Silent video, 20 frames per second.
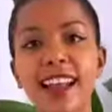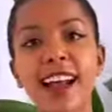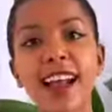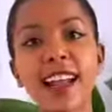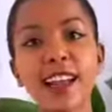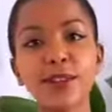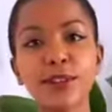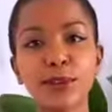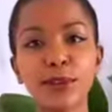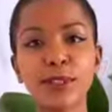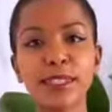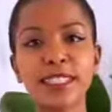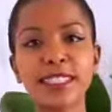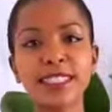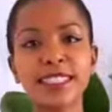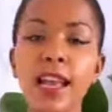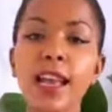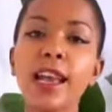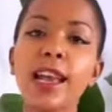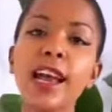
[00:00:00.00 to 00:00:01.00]
Hi
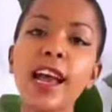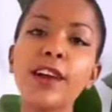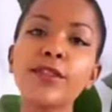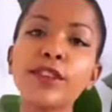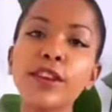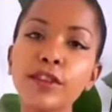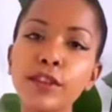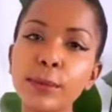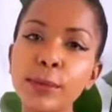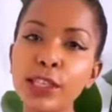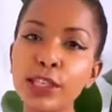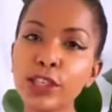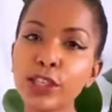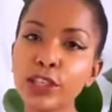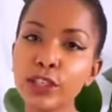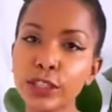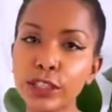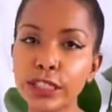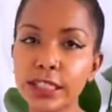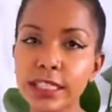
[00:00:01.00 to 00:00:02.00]
everyone. Have you ever been
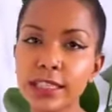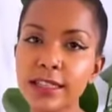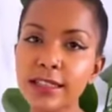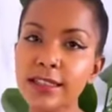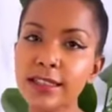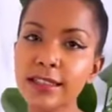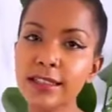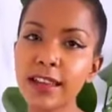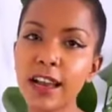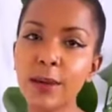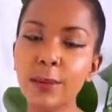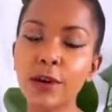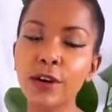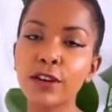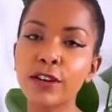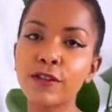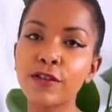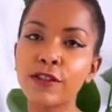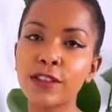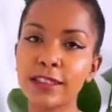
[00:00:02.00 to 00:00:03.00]
curious about
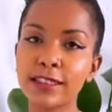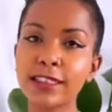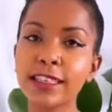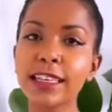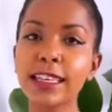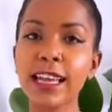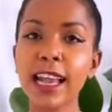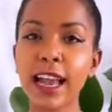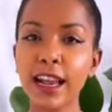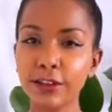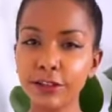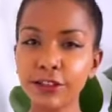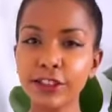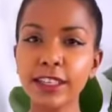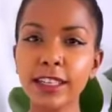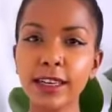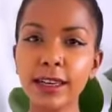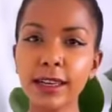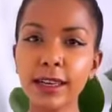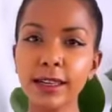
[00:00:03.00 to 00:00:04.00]
visiting
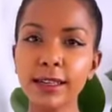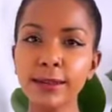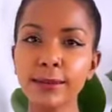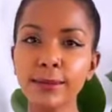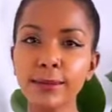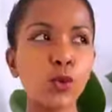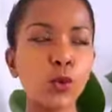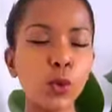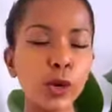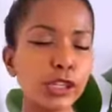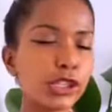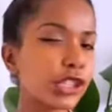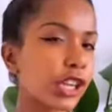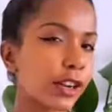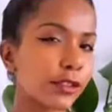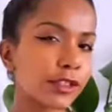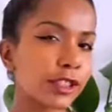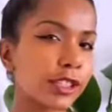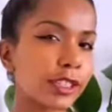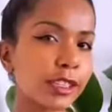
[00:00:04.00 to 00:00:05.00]
Africa? Which
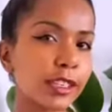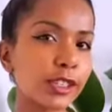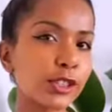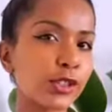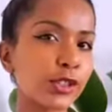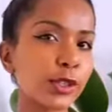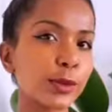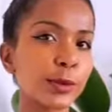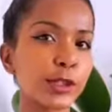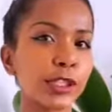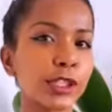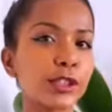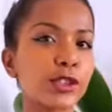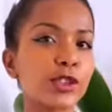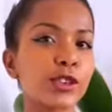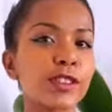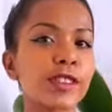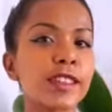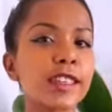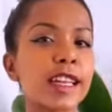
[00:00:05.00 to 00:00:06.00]
African country were you
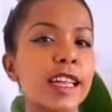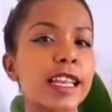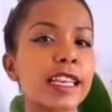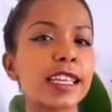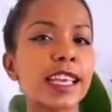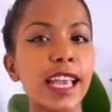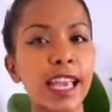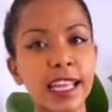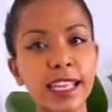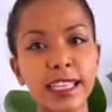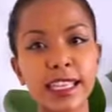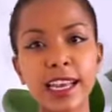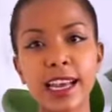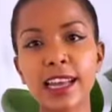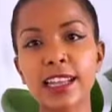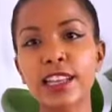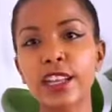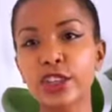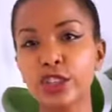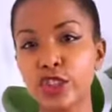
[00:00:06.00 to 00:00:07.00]
interested in? Kenya,
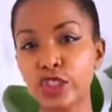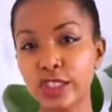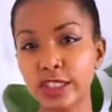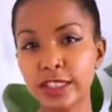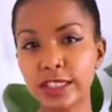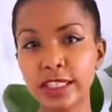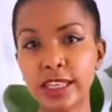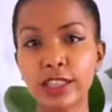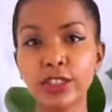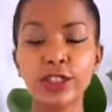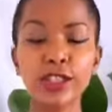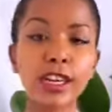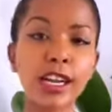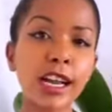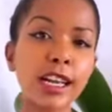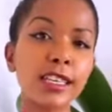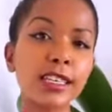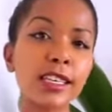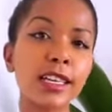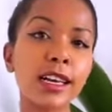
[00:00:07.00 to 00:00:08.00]
Nigeria,
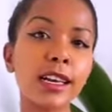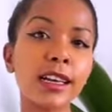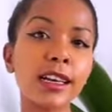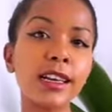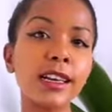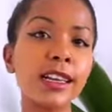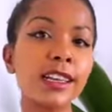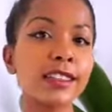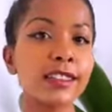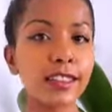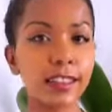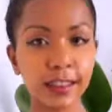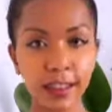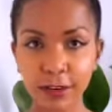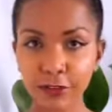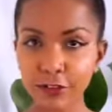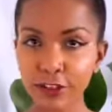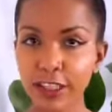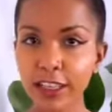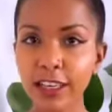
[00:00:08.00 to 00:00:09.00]
Uganda, South
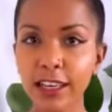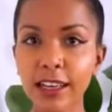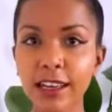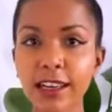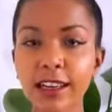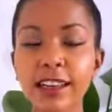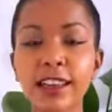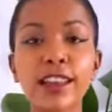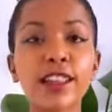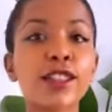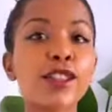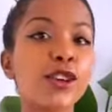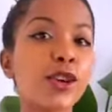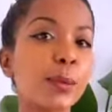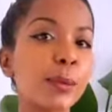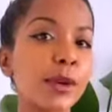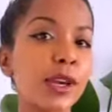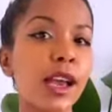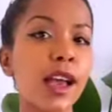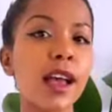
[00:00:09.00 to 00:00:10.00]
Africa,
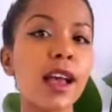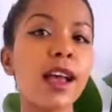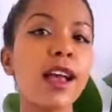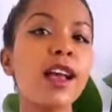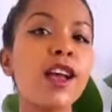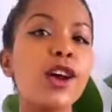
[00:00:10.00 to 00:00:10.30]
Ethiopia?